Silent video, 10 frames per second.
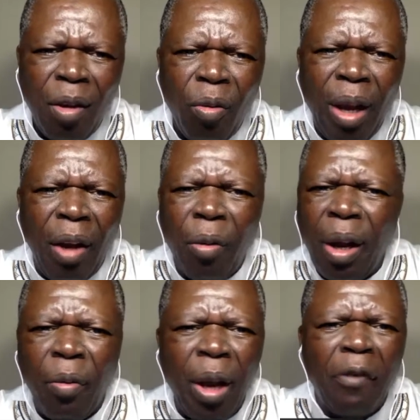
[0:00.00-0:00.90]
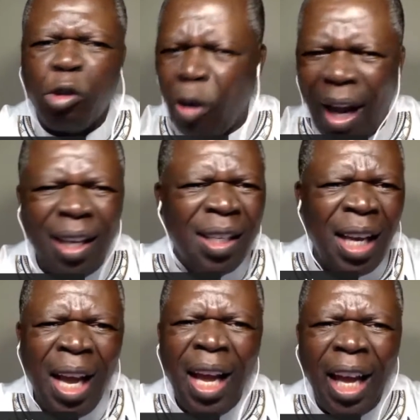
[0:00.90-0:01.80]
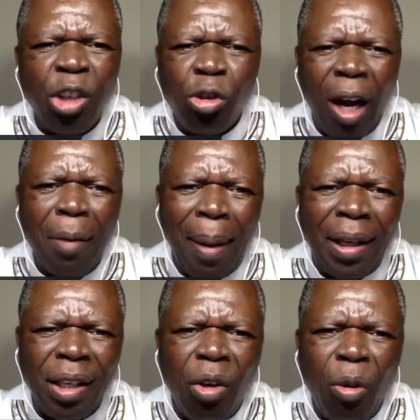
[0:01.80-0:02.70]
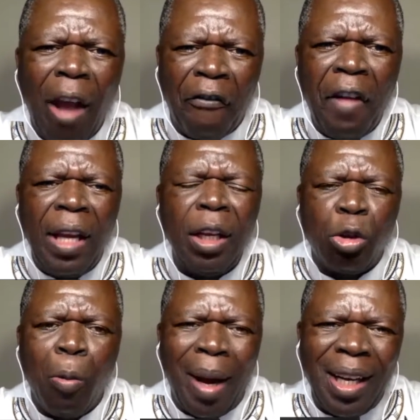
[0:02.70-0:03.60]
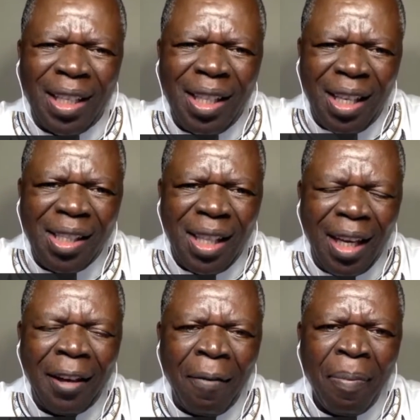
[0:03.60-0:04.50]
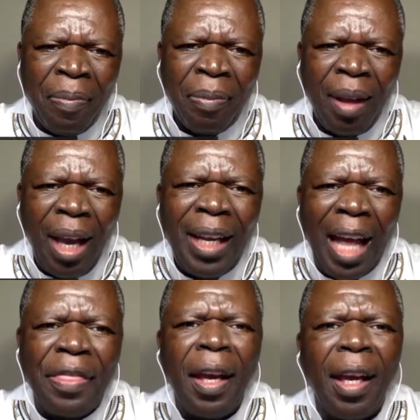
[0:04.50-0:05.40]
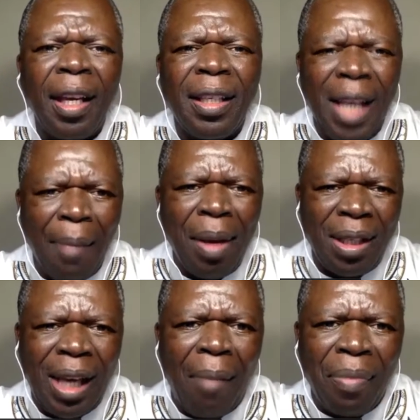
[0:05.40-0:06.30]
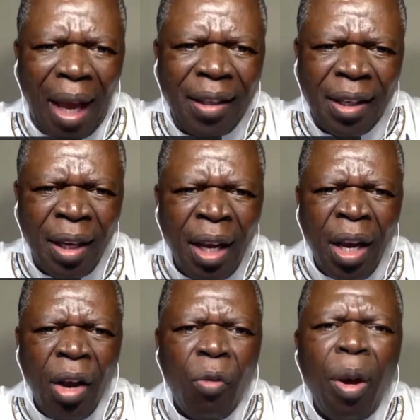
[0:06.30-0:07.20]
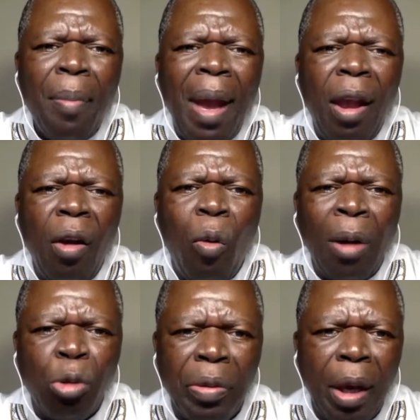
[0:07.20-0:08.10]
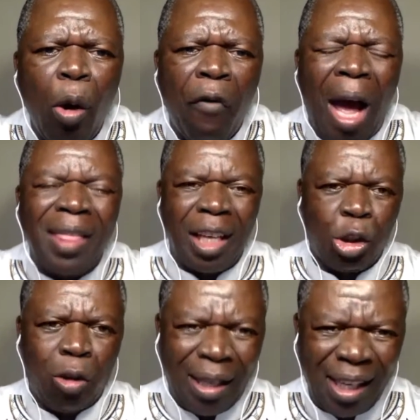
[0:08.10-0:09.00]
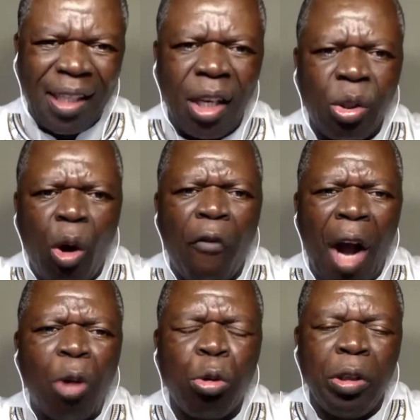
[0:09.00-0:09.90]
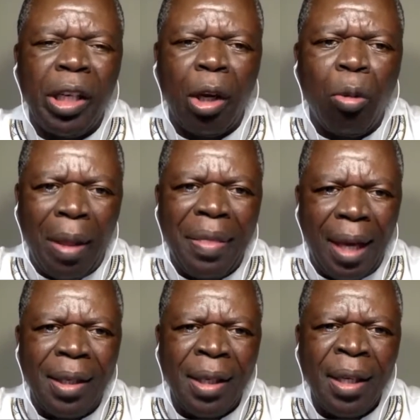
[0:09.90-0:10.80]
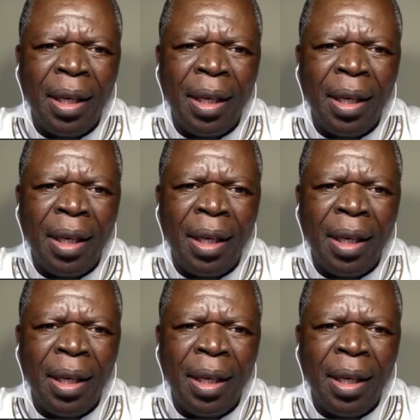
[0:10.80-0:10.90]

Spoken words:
We have tried and tried, but we are failing to manage this thing. And I think time has come that we may want to think of other strategies of how to deal with it.